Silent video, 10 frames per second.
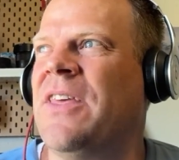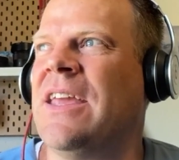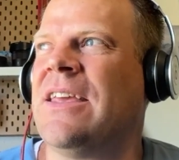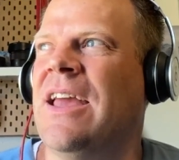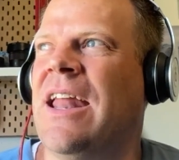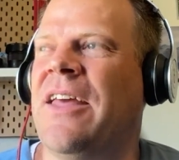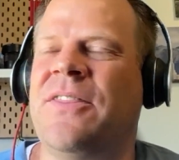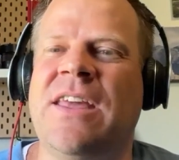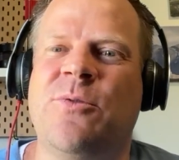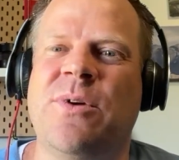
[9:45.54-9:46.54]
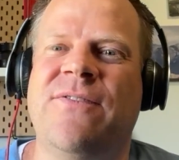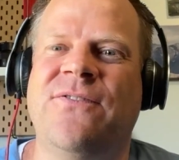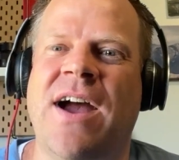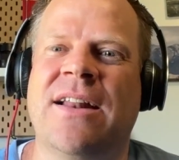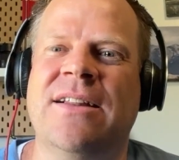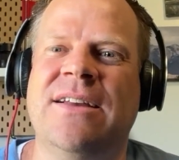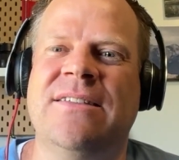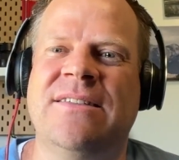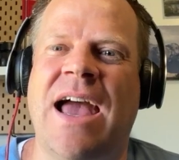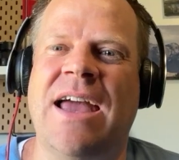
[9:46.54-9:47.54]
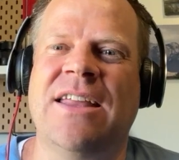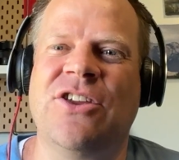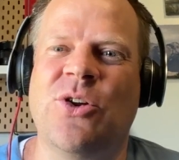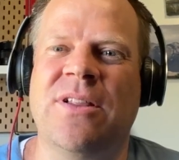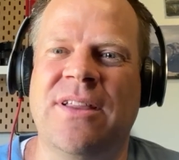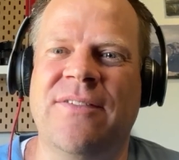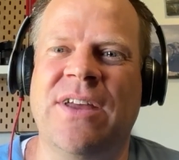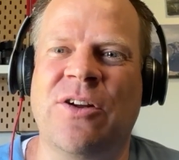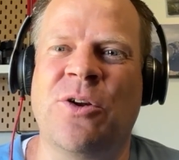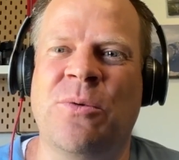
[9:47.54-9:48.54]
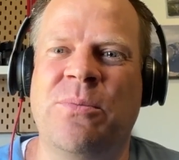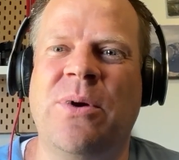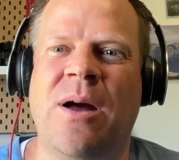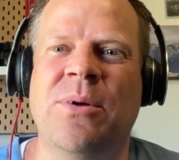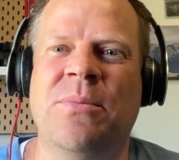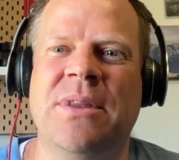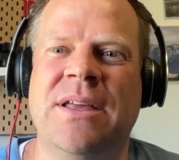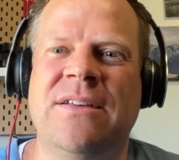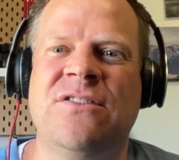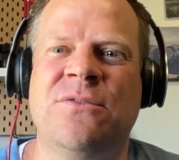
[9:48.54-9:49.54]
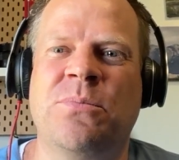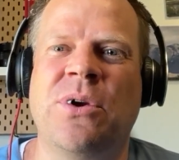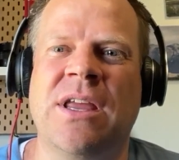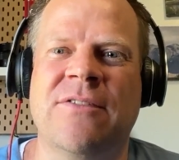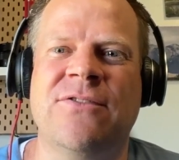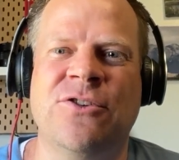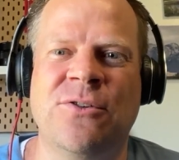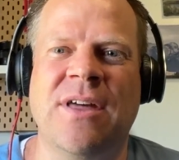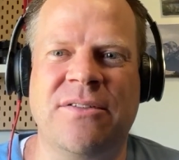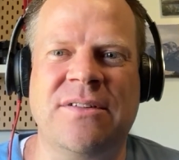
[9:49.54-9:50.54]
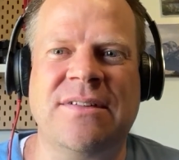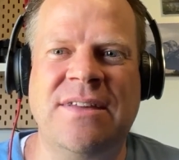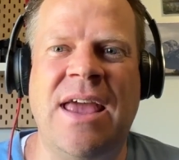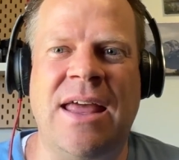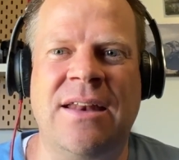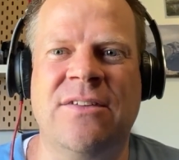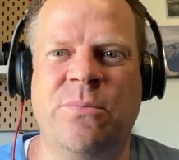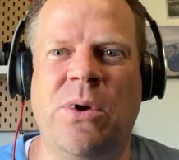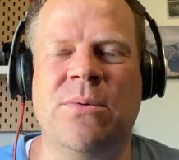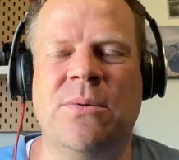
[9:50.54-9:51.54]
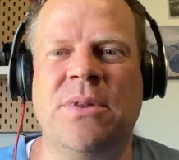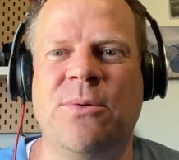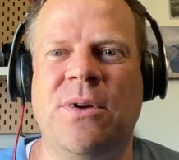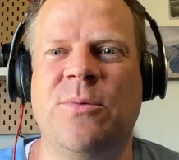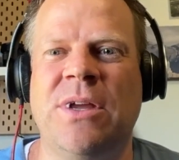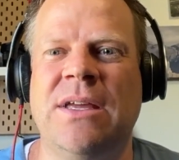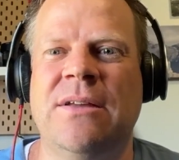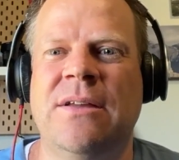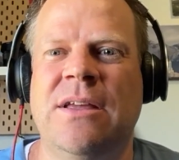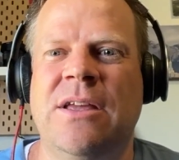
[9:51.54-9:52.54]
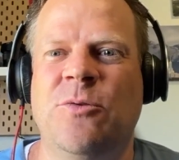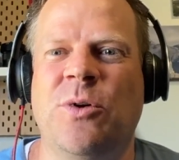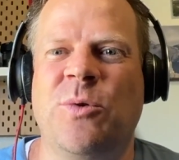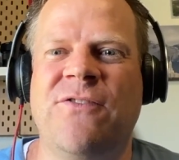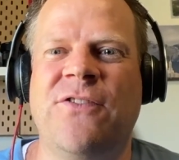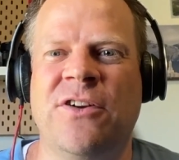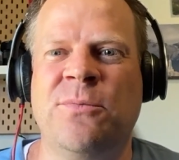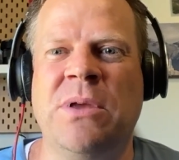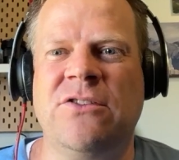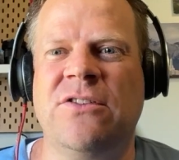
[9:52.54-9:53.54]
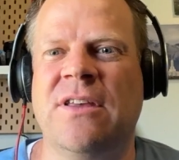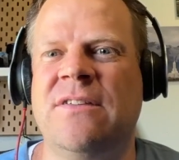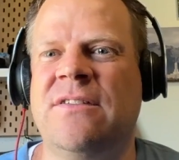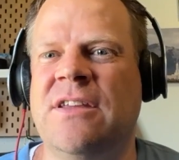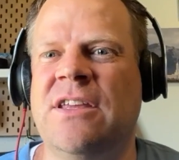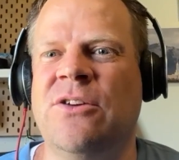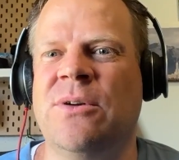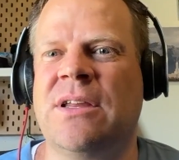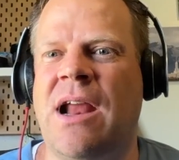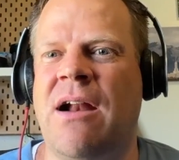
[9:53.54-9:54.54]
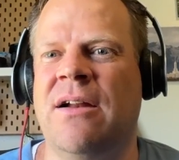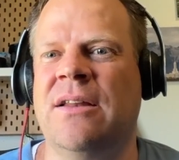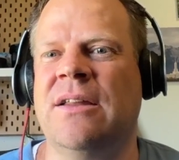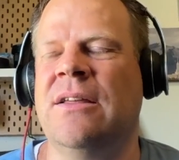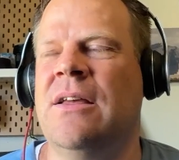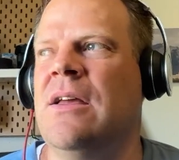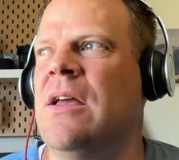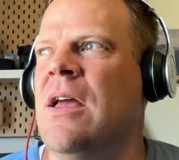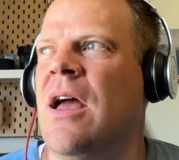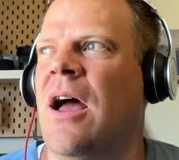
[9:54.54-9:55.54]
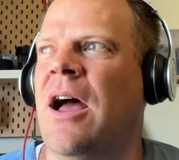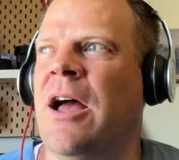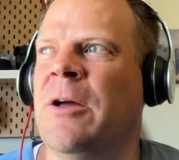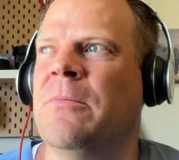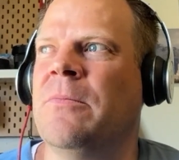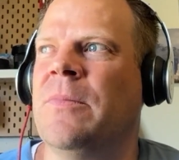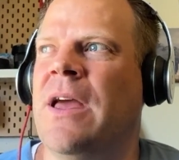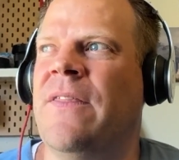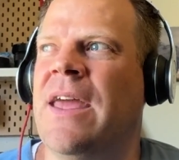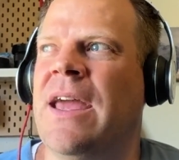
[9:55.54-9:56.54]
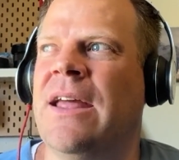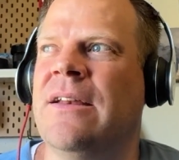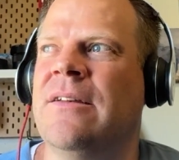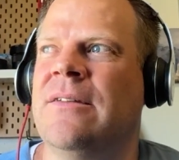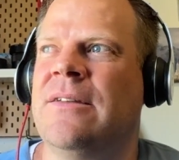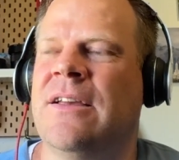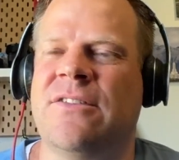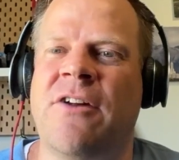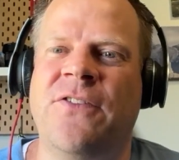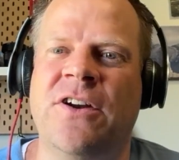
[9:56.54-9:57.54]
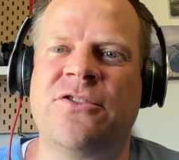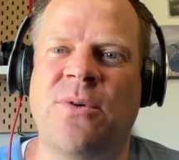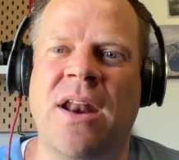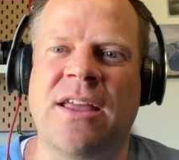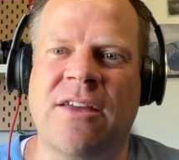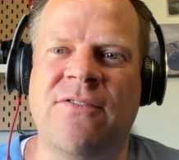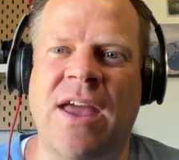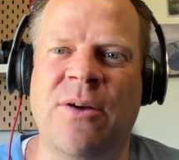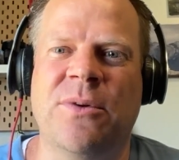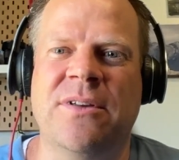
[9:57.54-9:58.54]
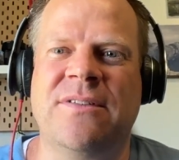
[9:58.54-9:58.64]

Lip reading: think and I think we finally sat in your living room probably spring of 2010 is probably when we first pitched this to you and Karen. And And then because our first running event